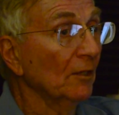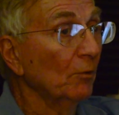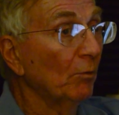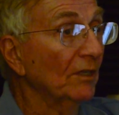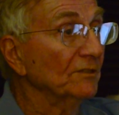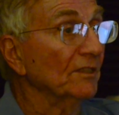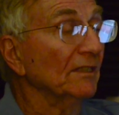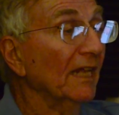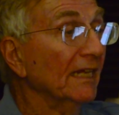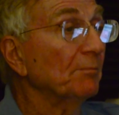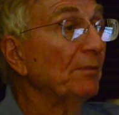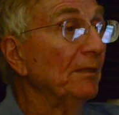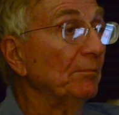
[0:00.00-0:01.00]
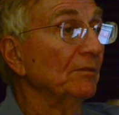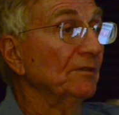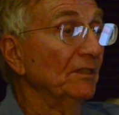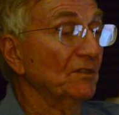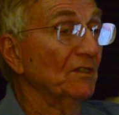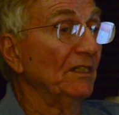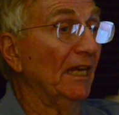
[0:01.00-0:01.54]
was a lot of people in the
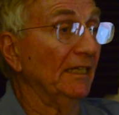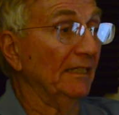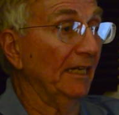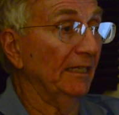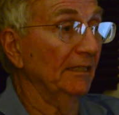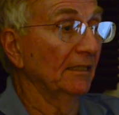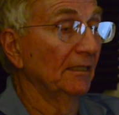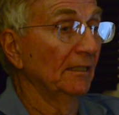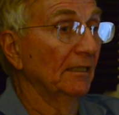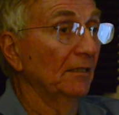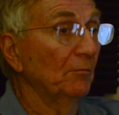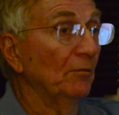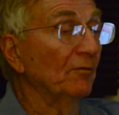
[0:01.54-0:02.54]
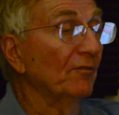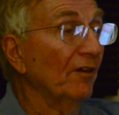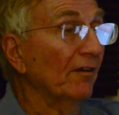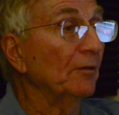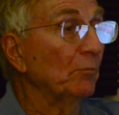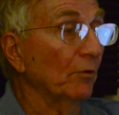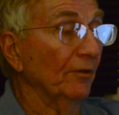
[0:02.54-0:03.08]
CIA were
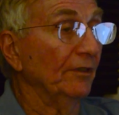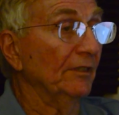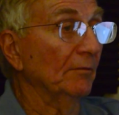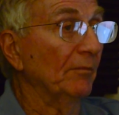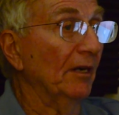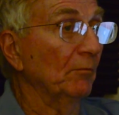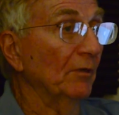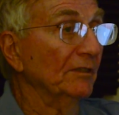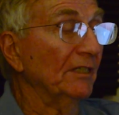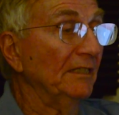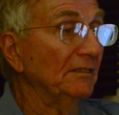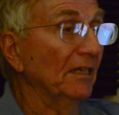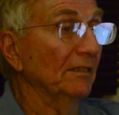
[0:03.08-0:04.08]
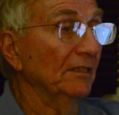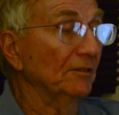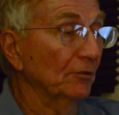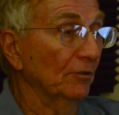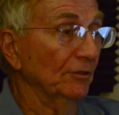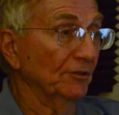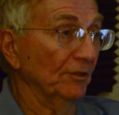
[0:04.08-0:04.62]
very worried about what they'd done in
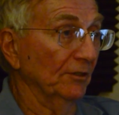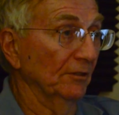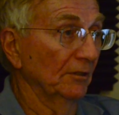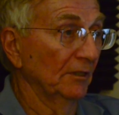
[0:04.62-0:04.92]
torture.